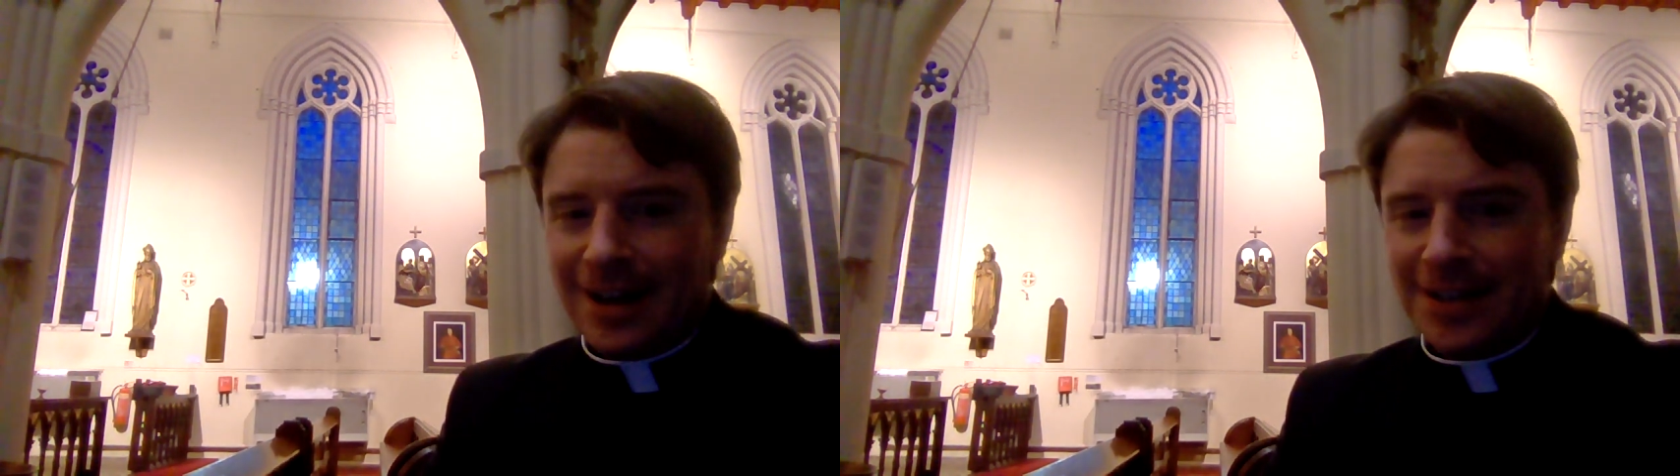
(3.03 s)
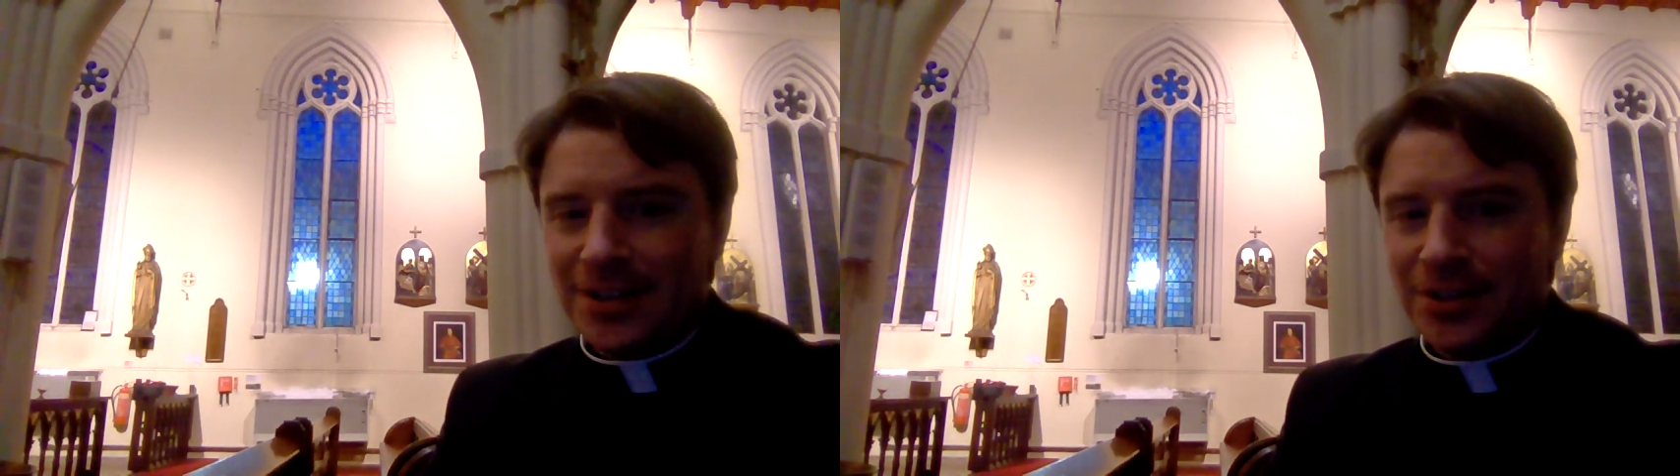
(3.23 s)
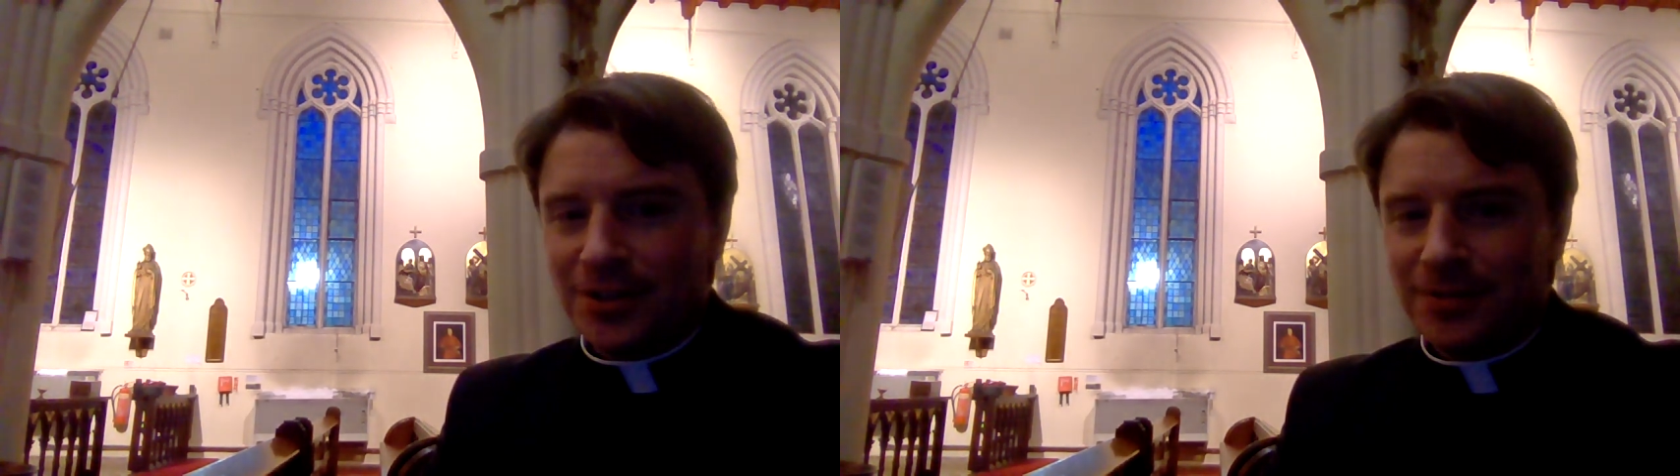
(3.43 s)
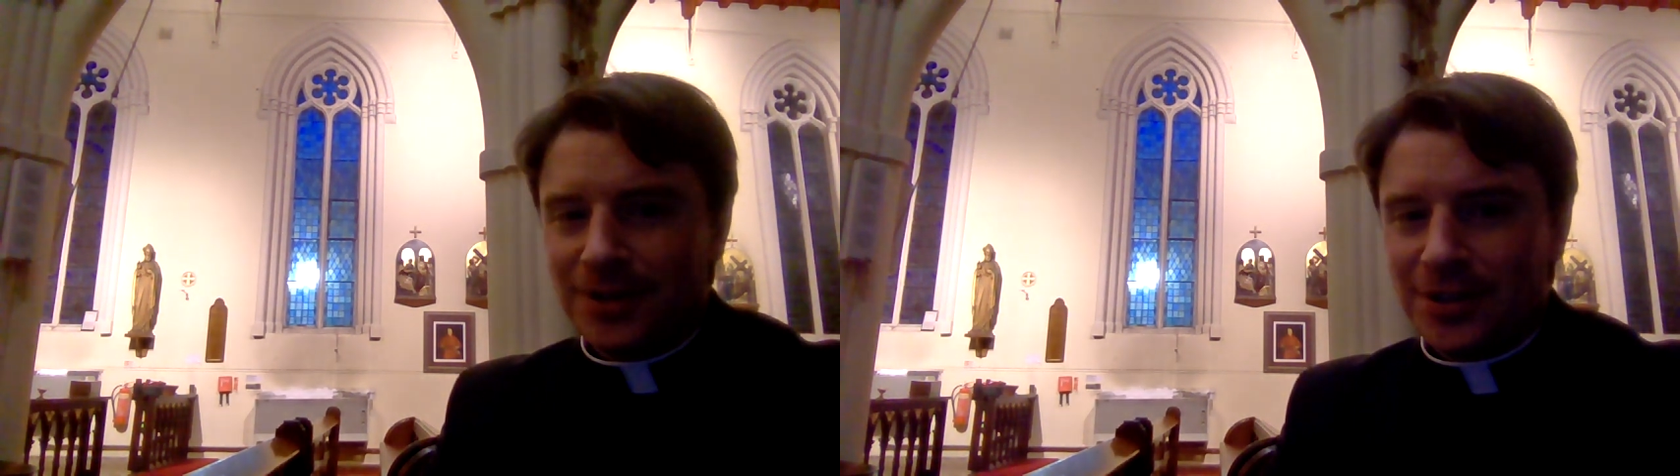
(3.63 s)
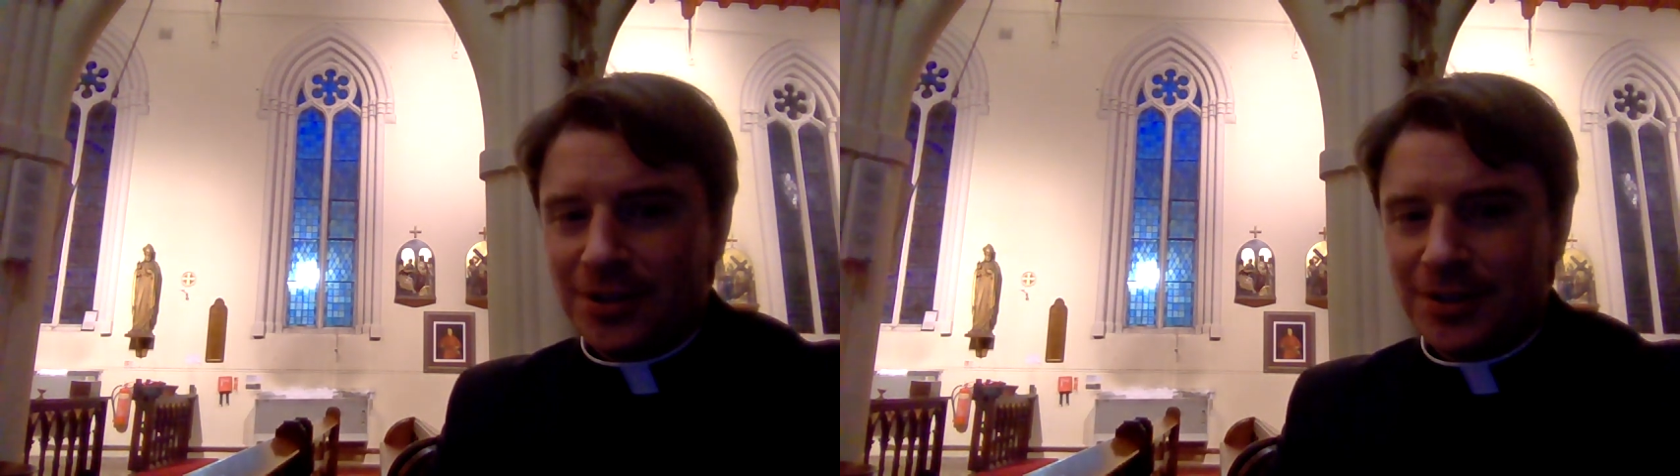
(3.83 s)
Hi, St. John
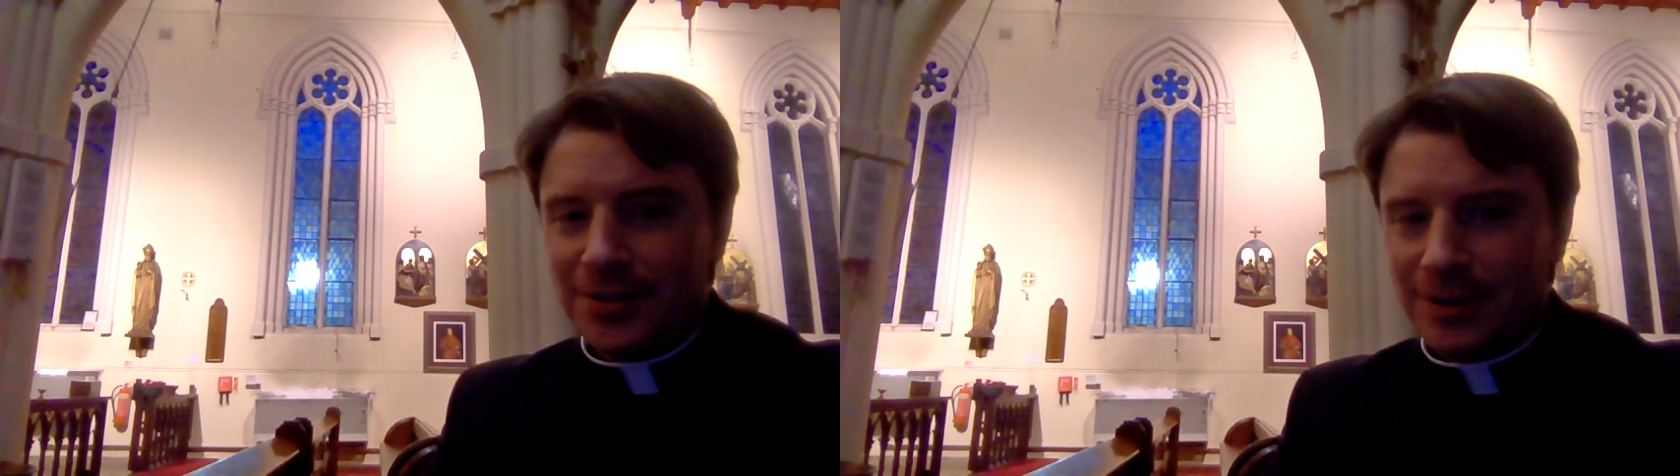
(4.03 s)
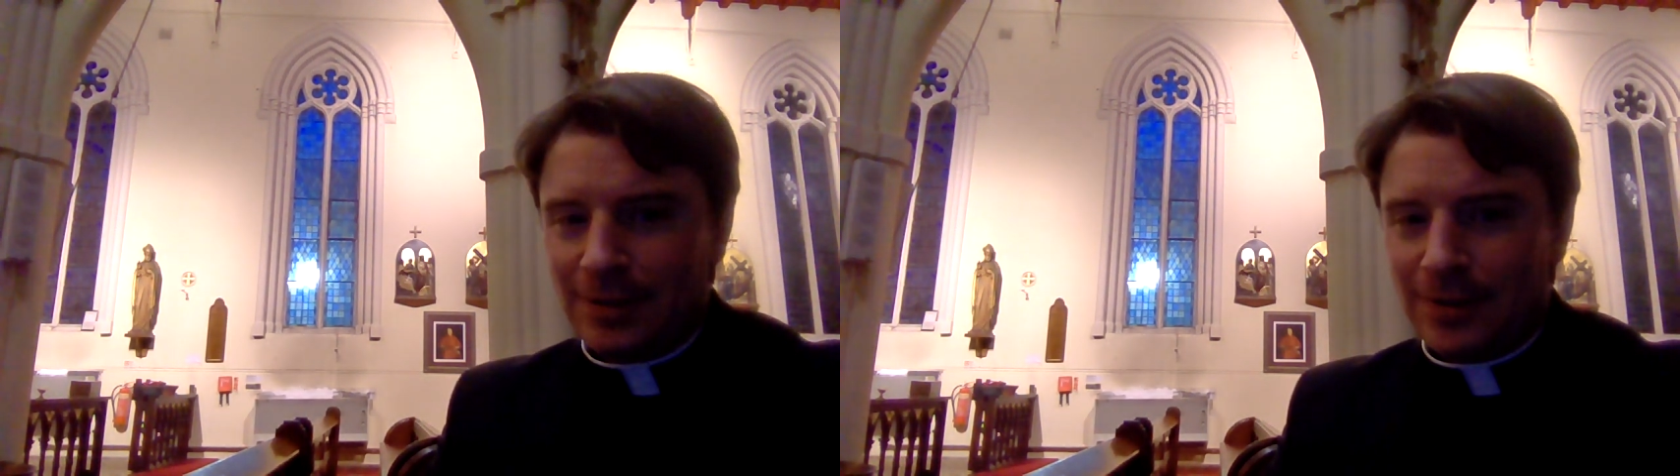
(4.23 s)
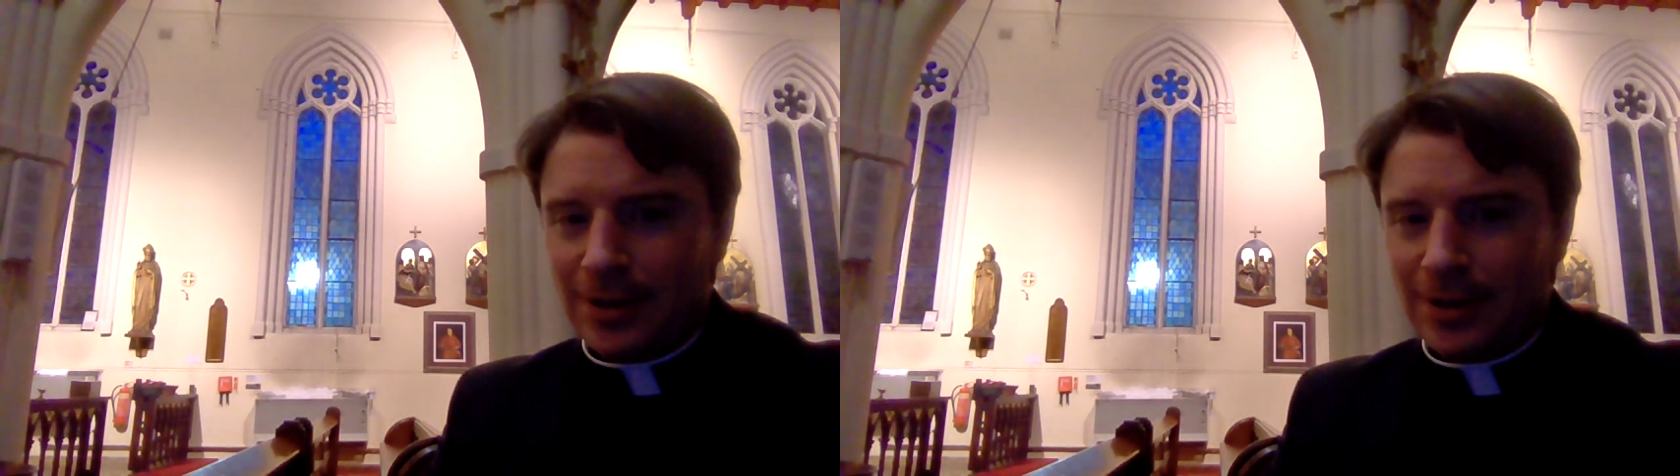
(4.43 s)
Fisher's,